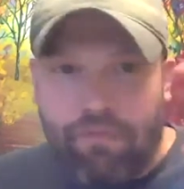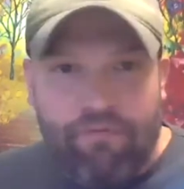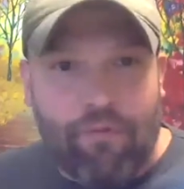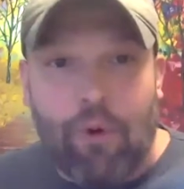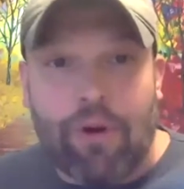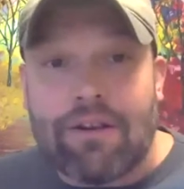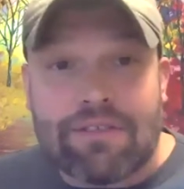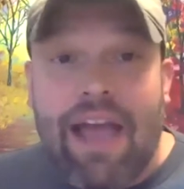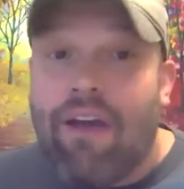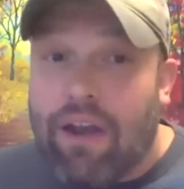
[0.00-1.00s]
4 years
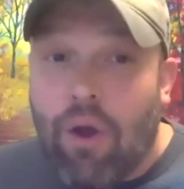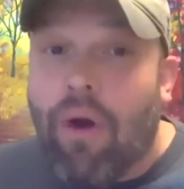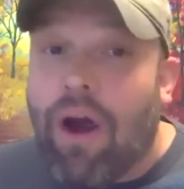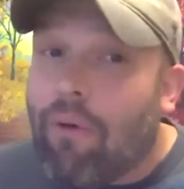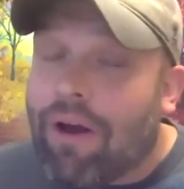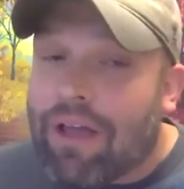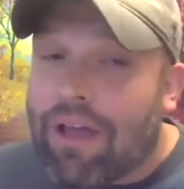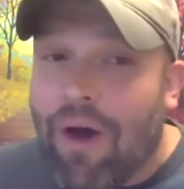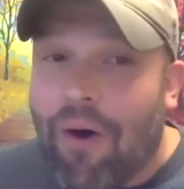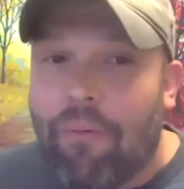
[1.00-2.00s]
down. I know where I want to
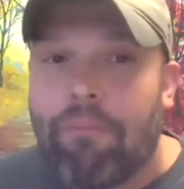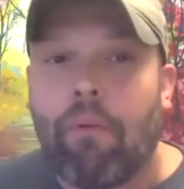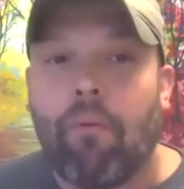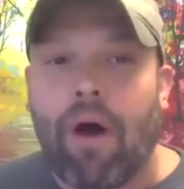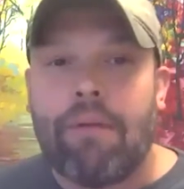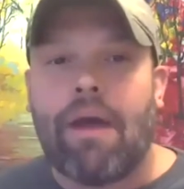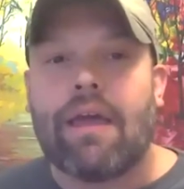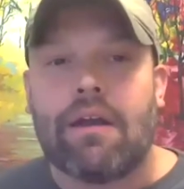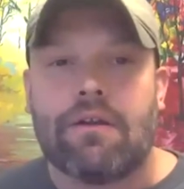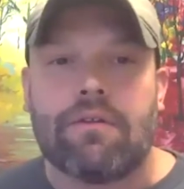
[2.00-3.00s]
go, but what am I
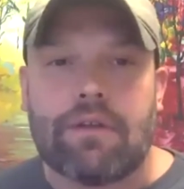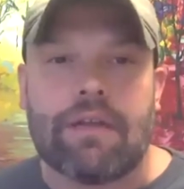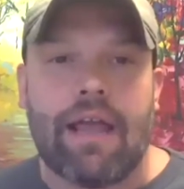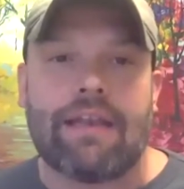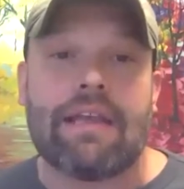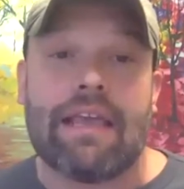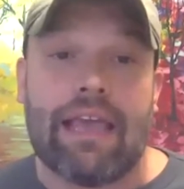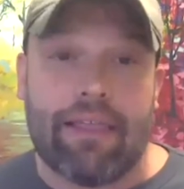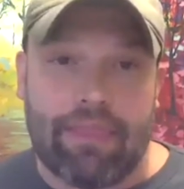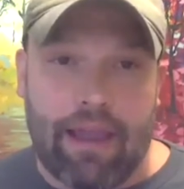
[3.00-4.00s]
going to do today to
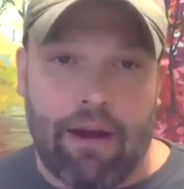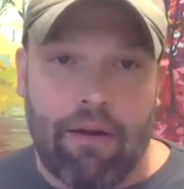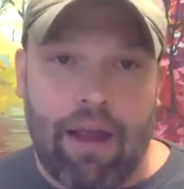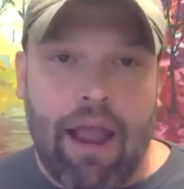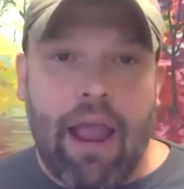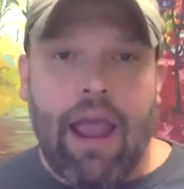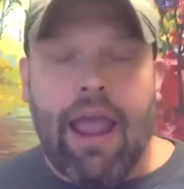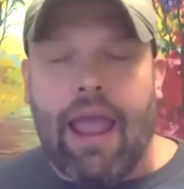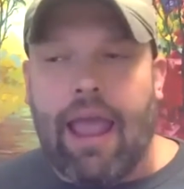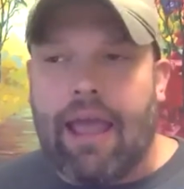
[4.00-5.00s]
get there?
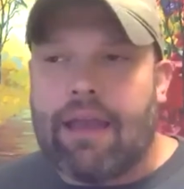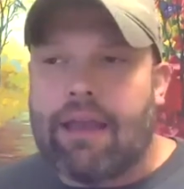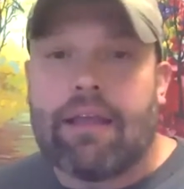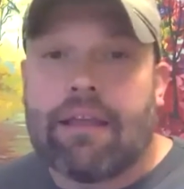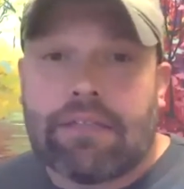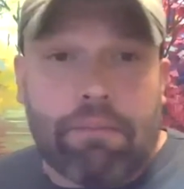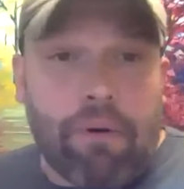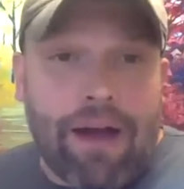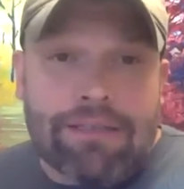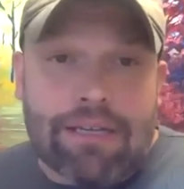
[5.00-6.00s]
And it's a
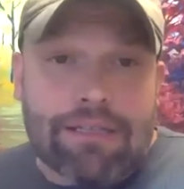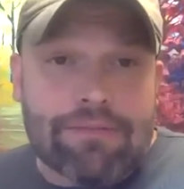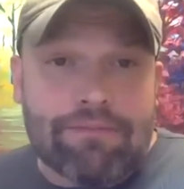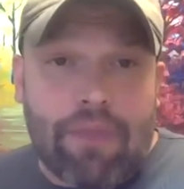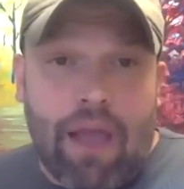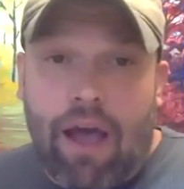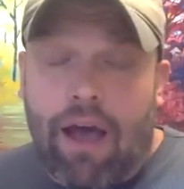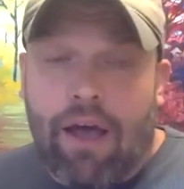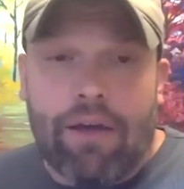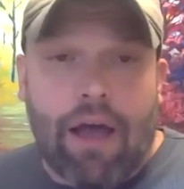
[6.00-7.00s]
process.
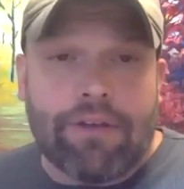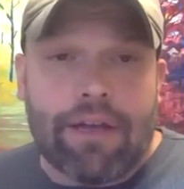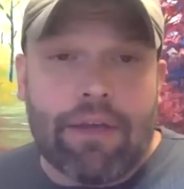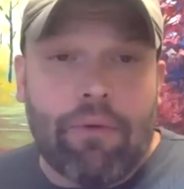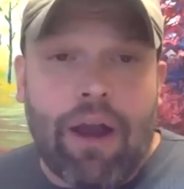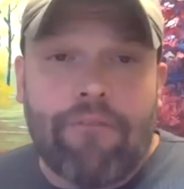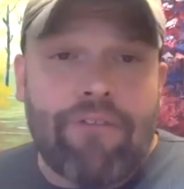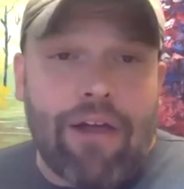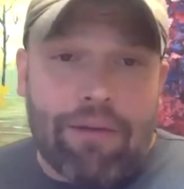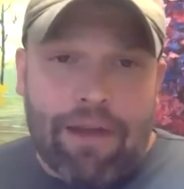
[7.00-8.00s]
I'll tell you what, I
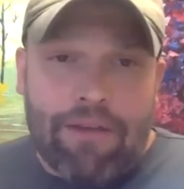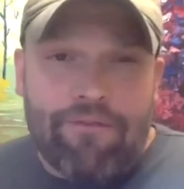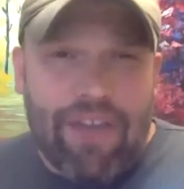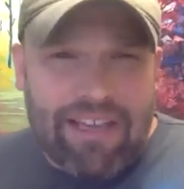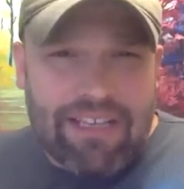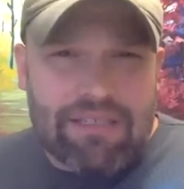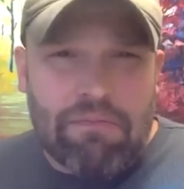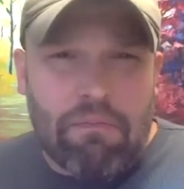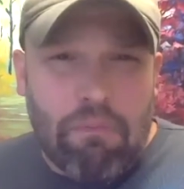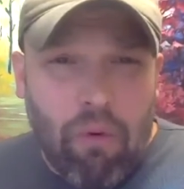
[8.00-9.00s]
fell on my face
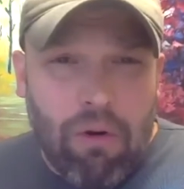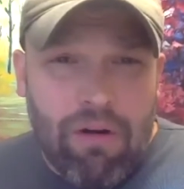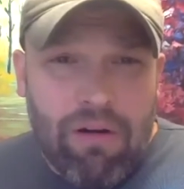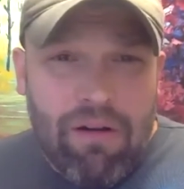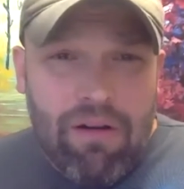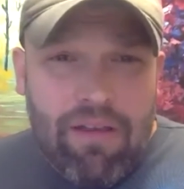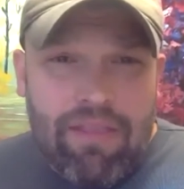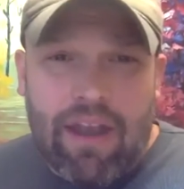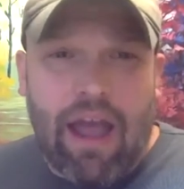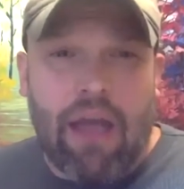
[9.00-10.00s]
more
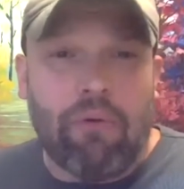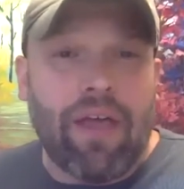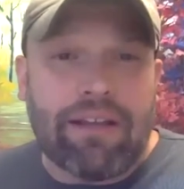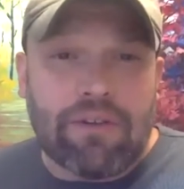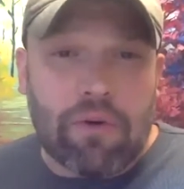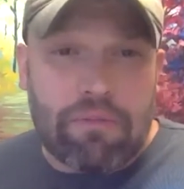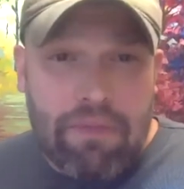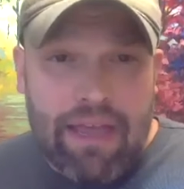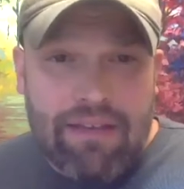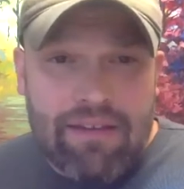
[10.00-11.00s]
than I would like to
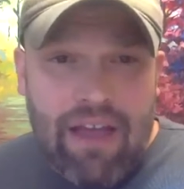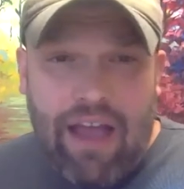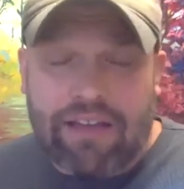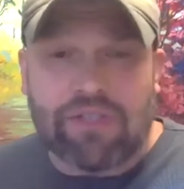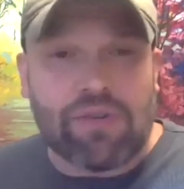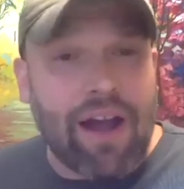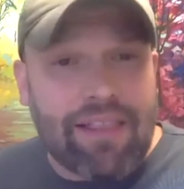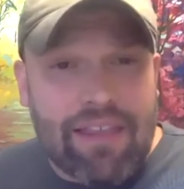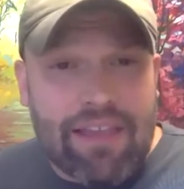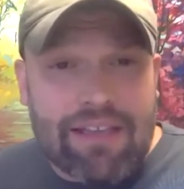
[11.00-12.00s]
admit. I
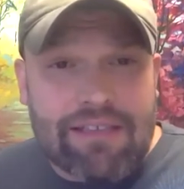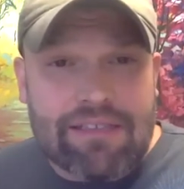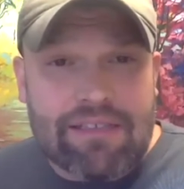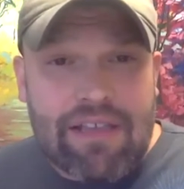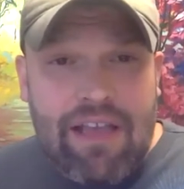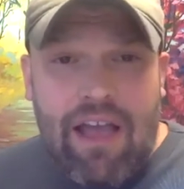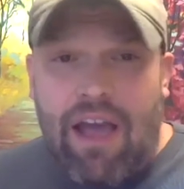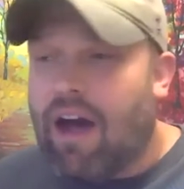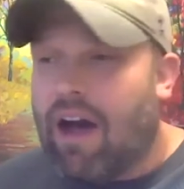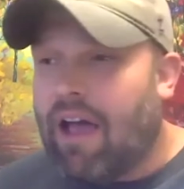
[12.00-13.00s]
tried things
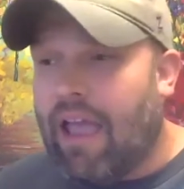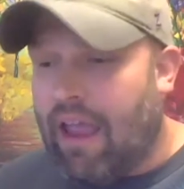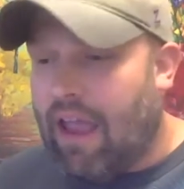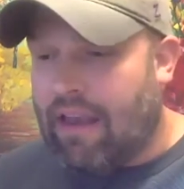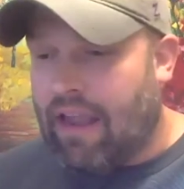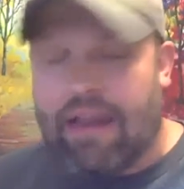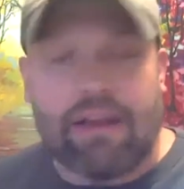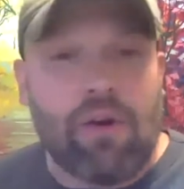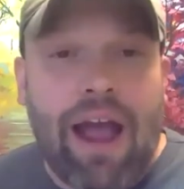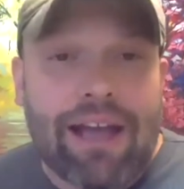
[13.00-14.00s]
and
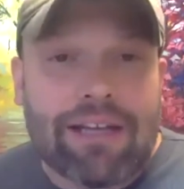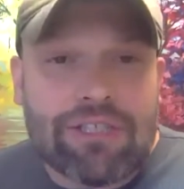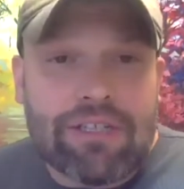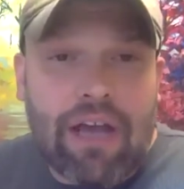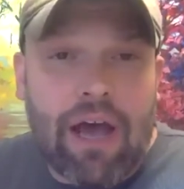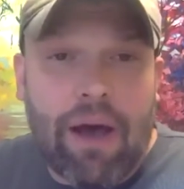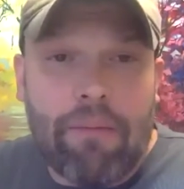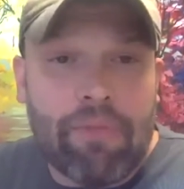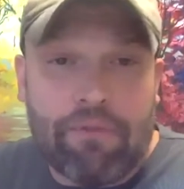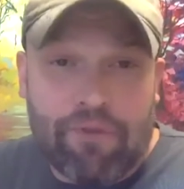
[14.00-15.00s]
crashed.
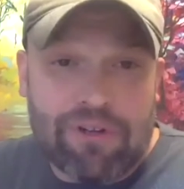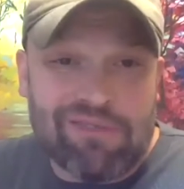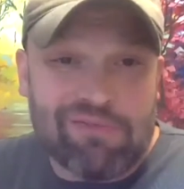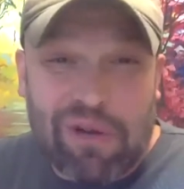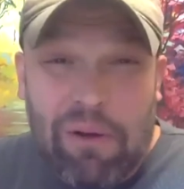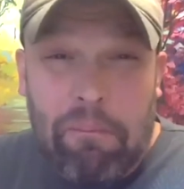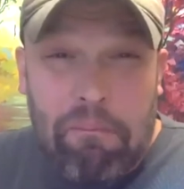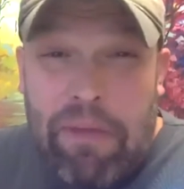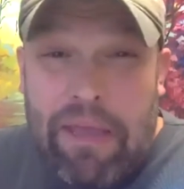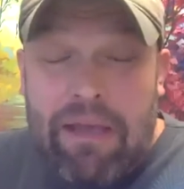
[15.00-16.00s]
The first real
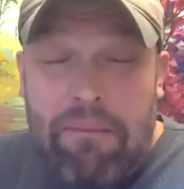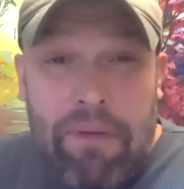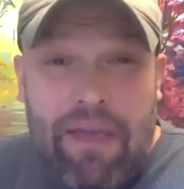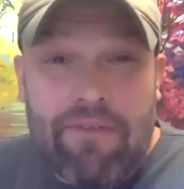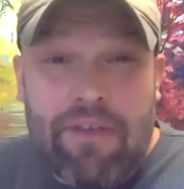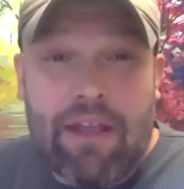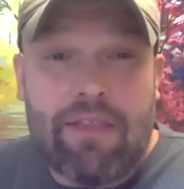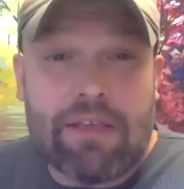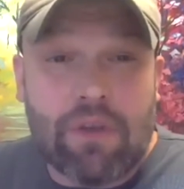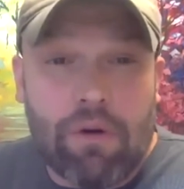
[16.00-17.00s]
big pivot in
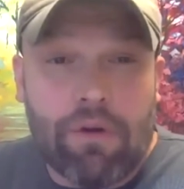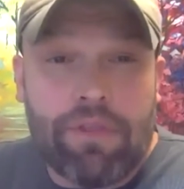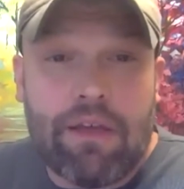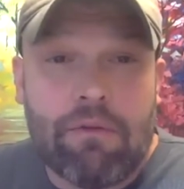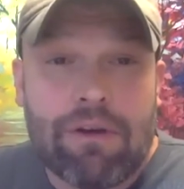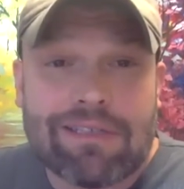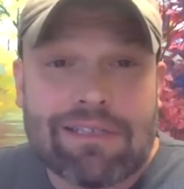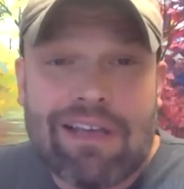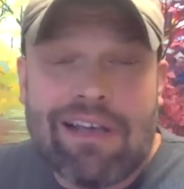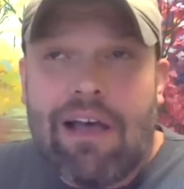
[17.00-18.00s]
this whole thing was
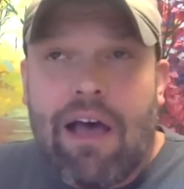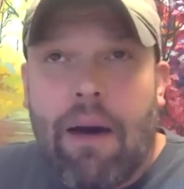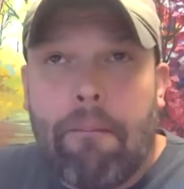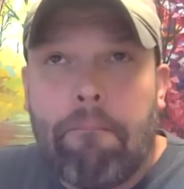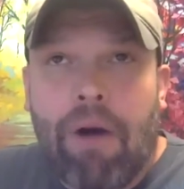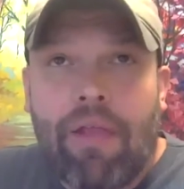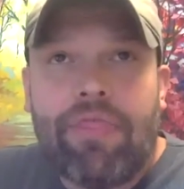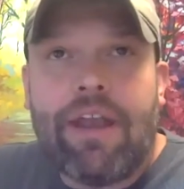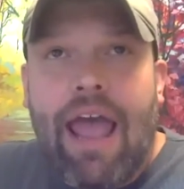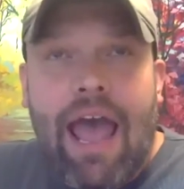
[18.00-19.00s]
a month
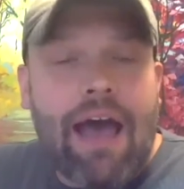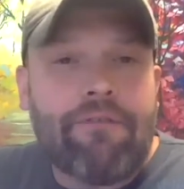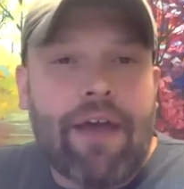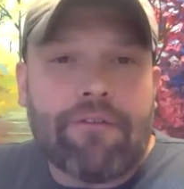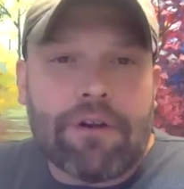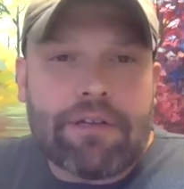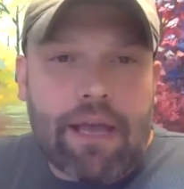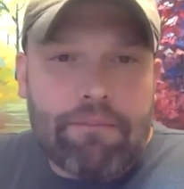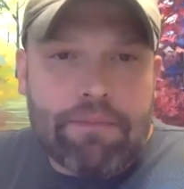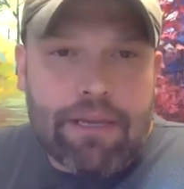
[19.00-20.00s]
and a half after
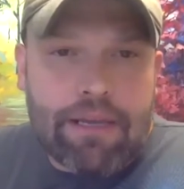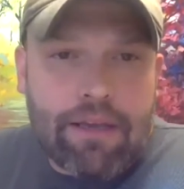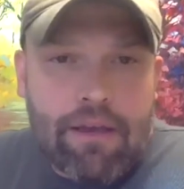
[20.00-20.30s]
attempting